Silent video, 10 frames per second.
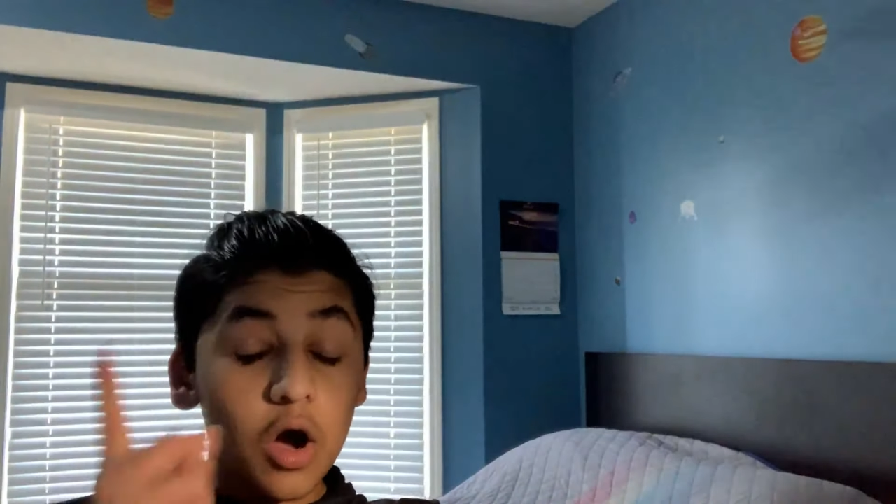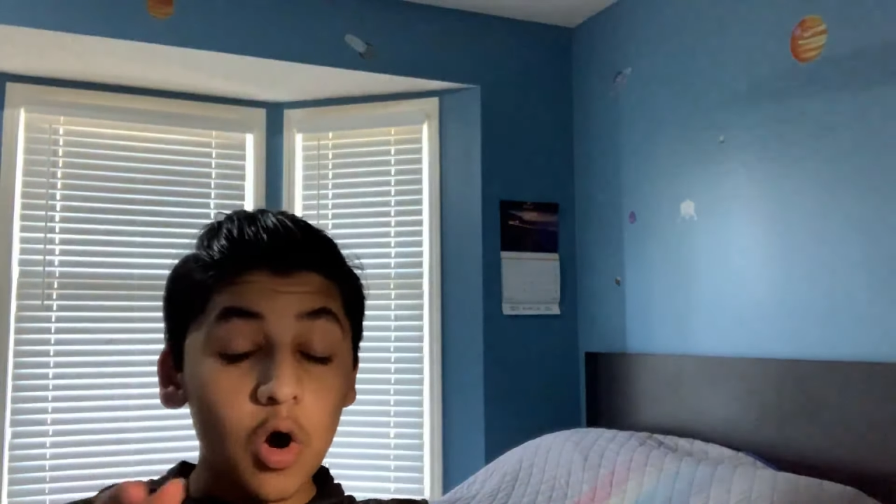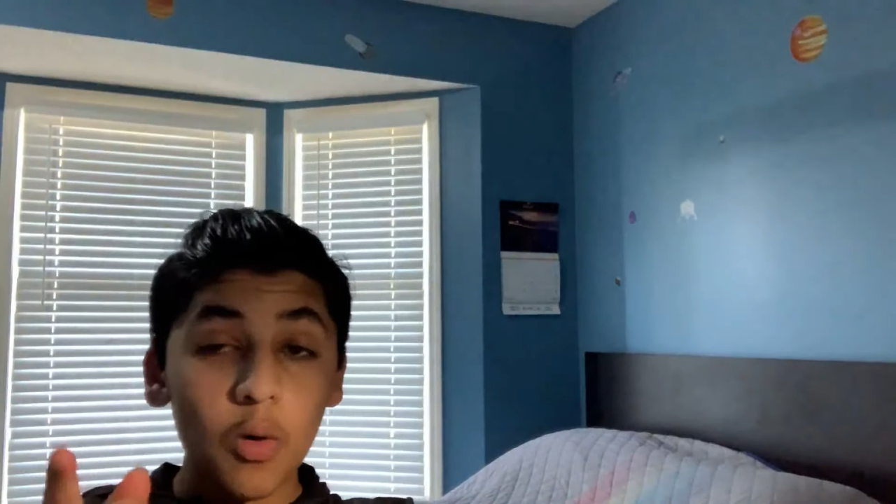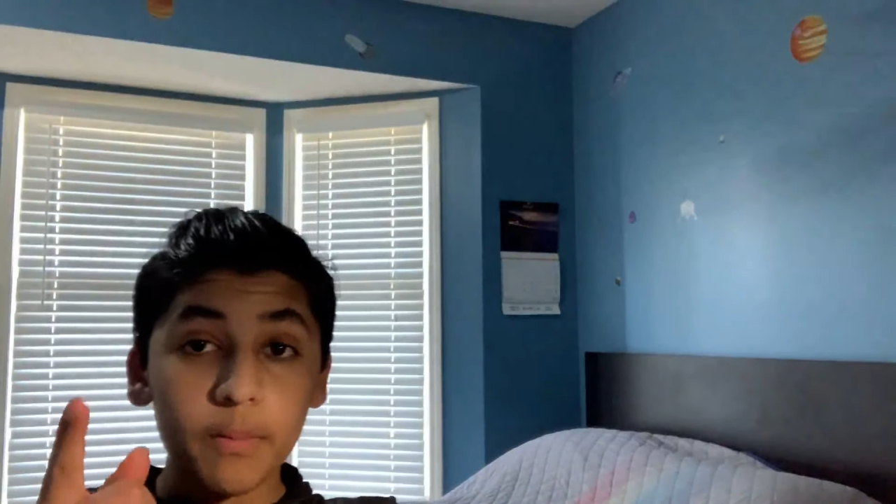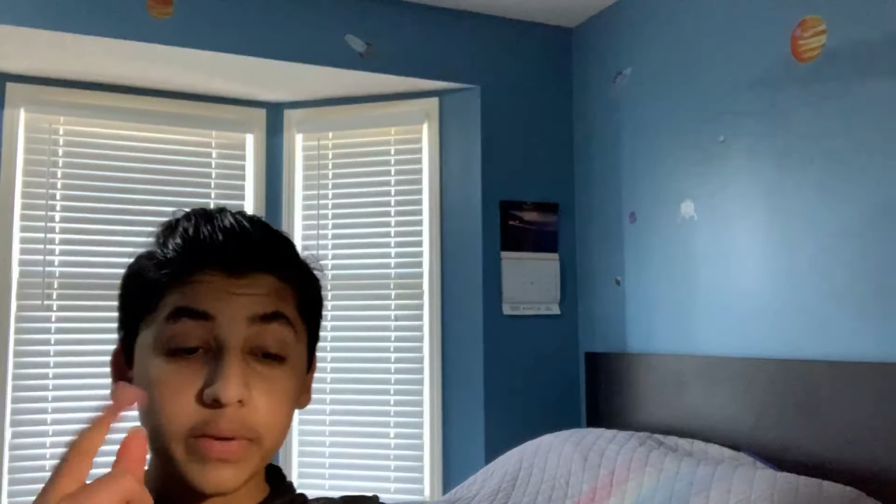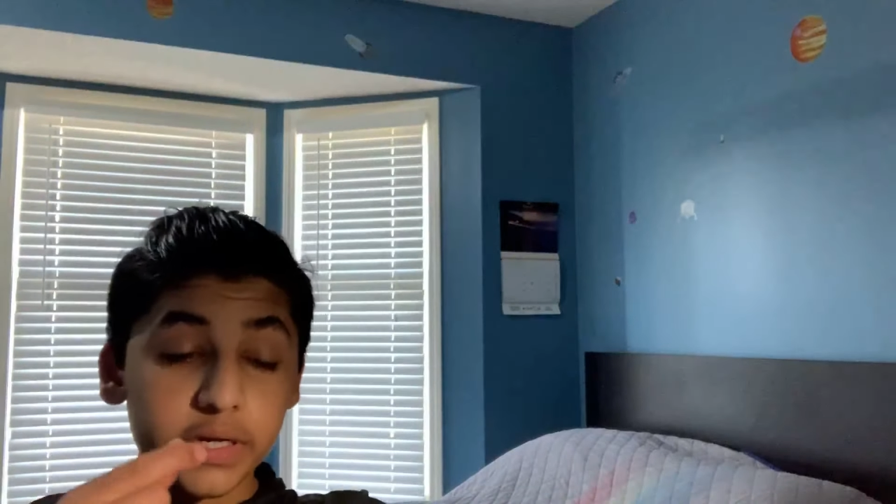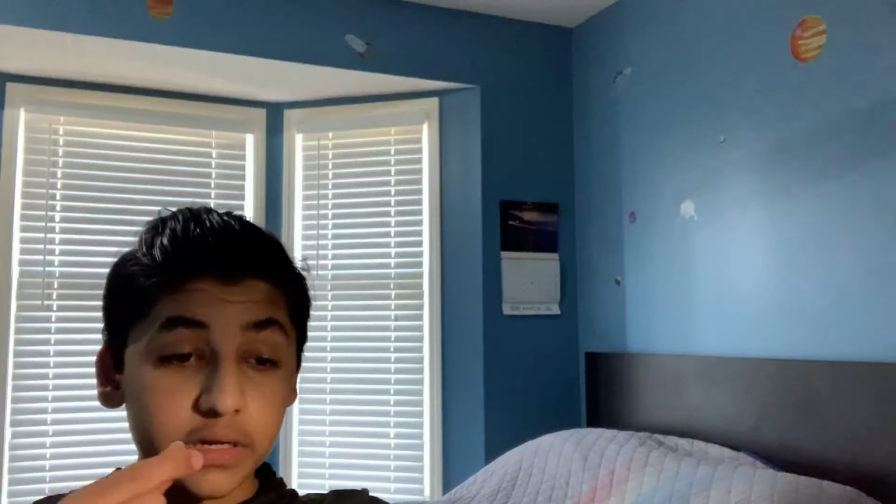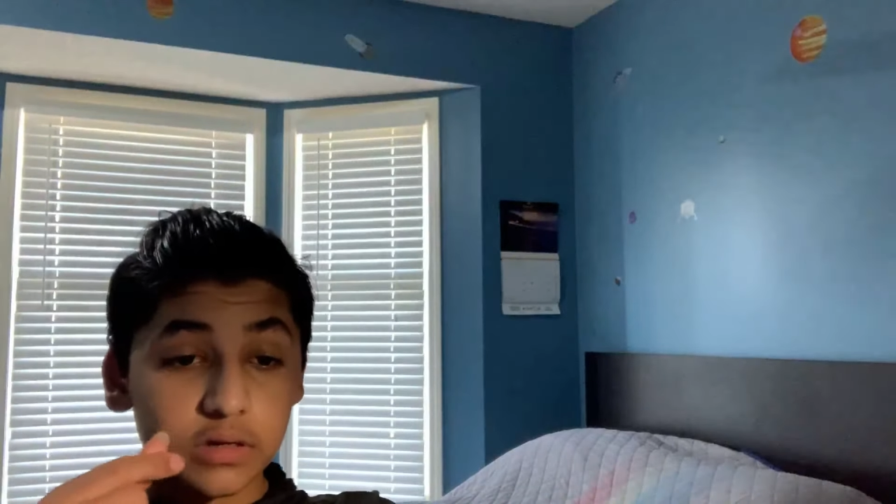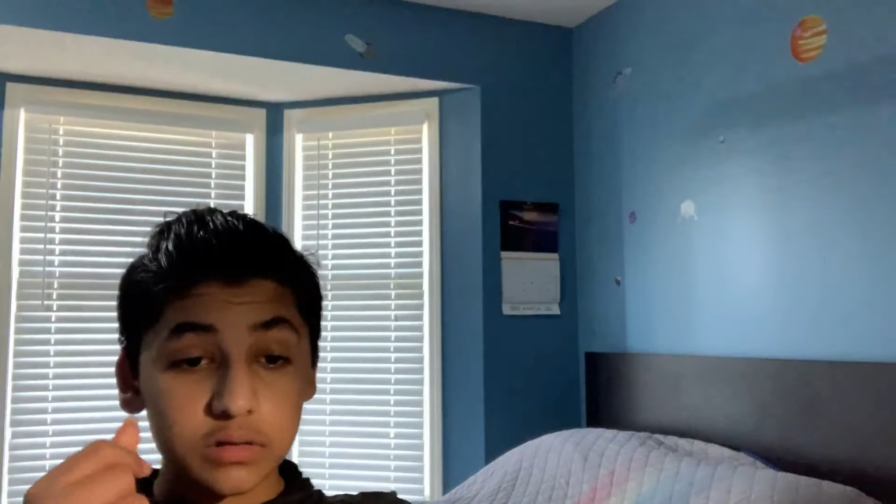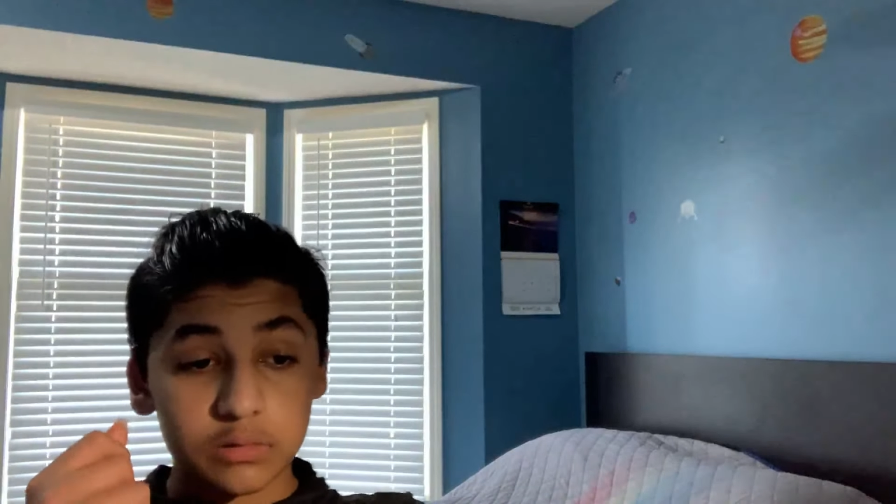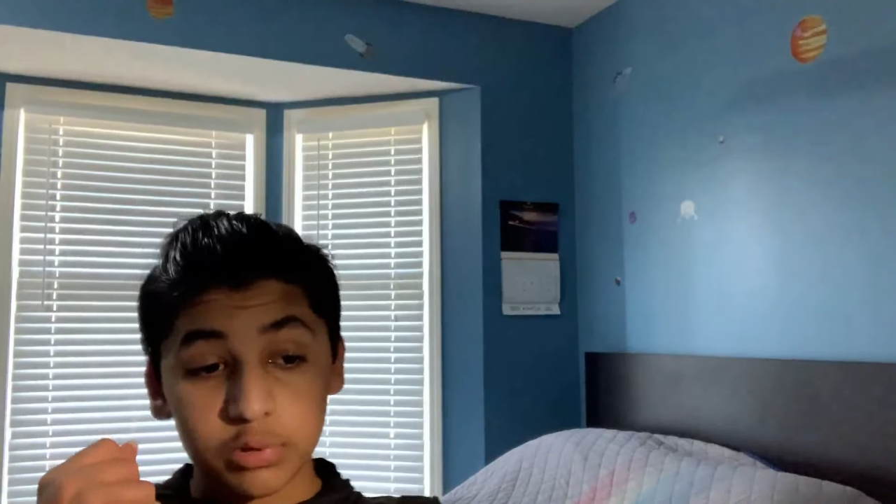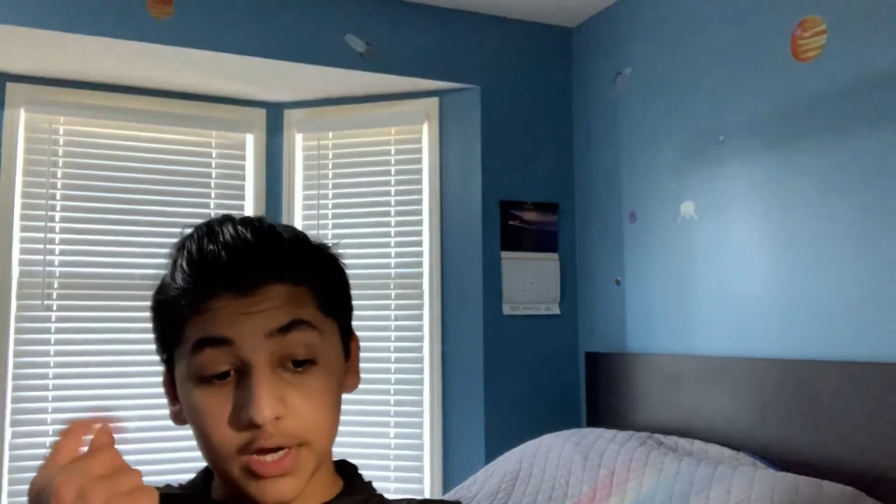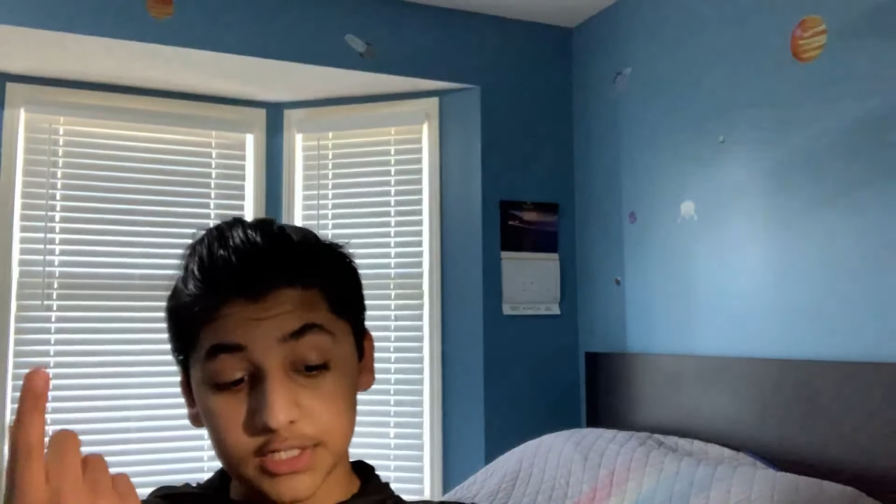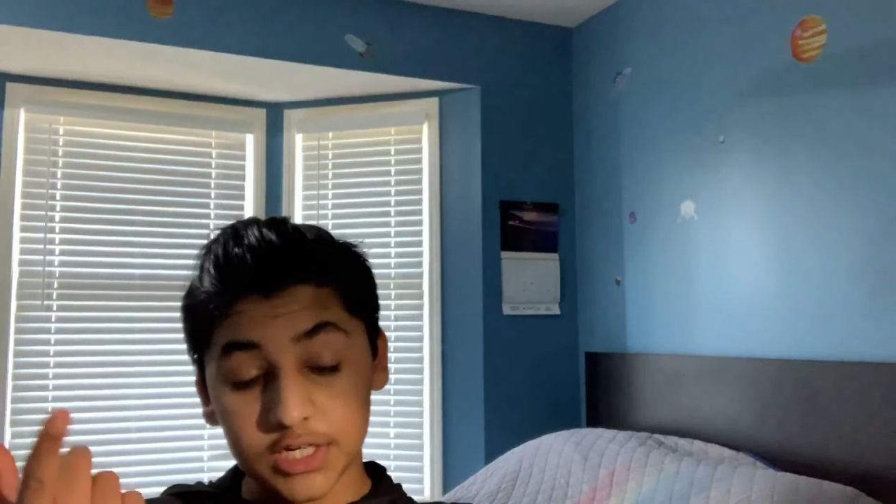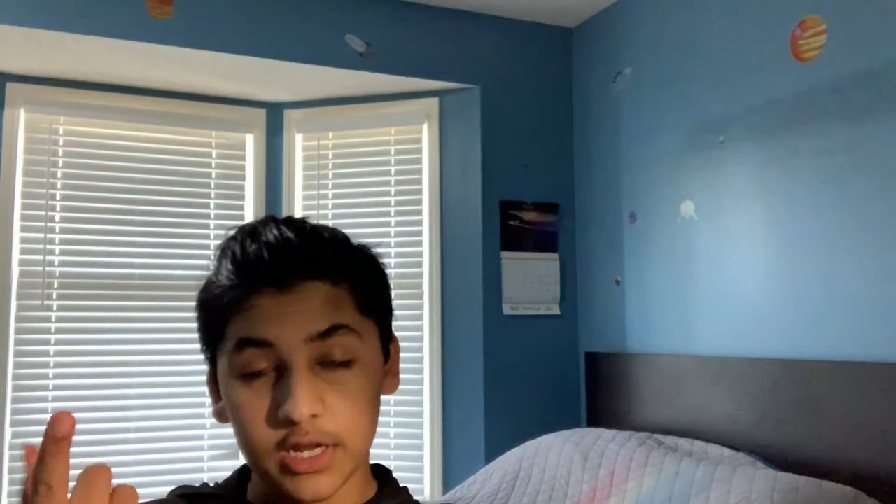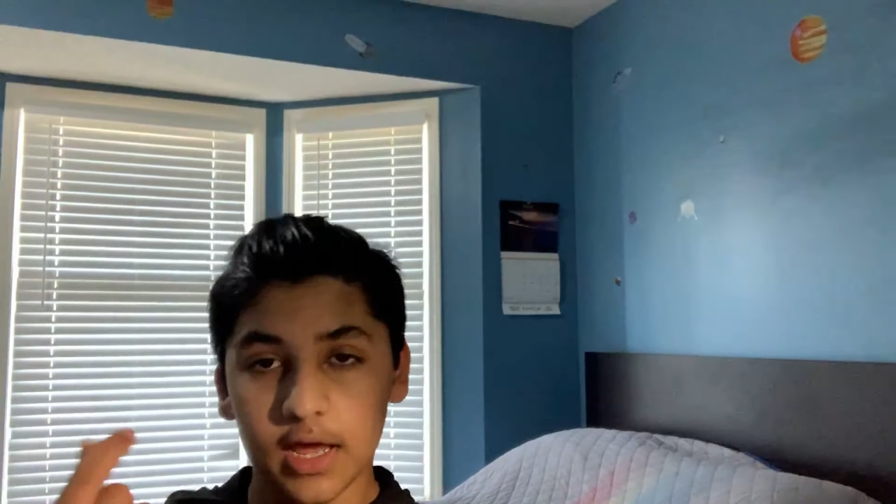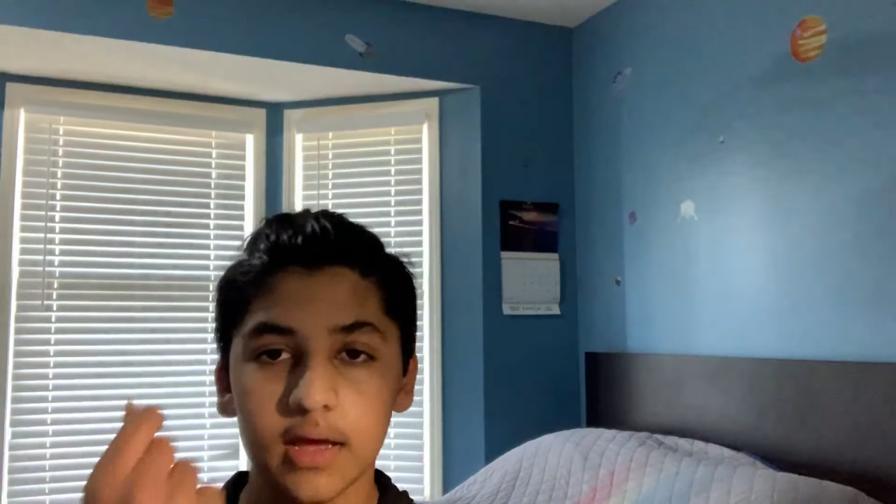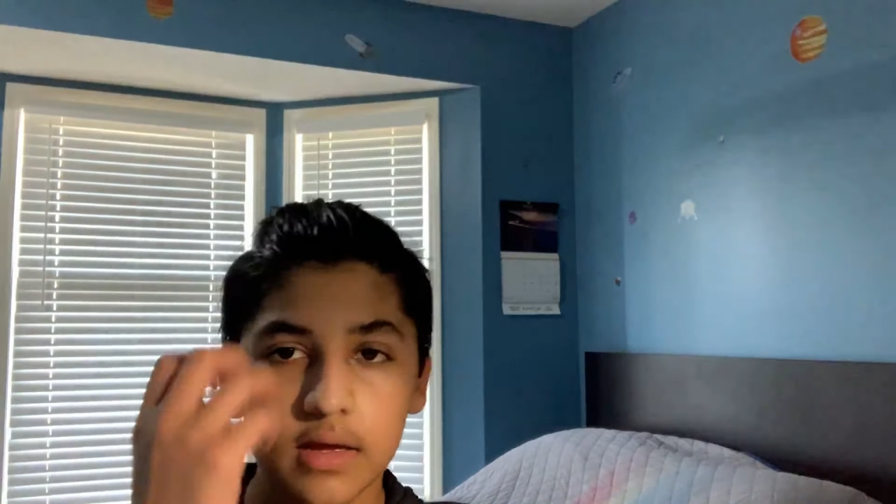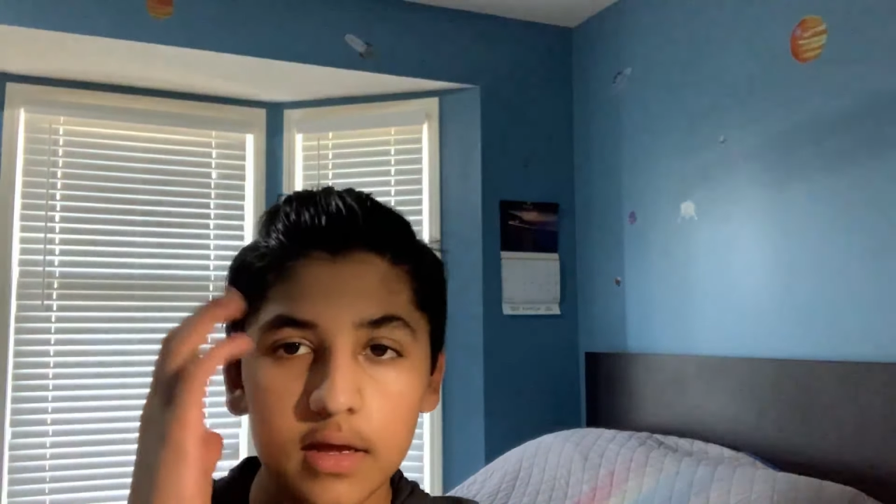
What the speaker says: home and I'm probably just going to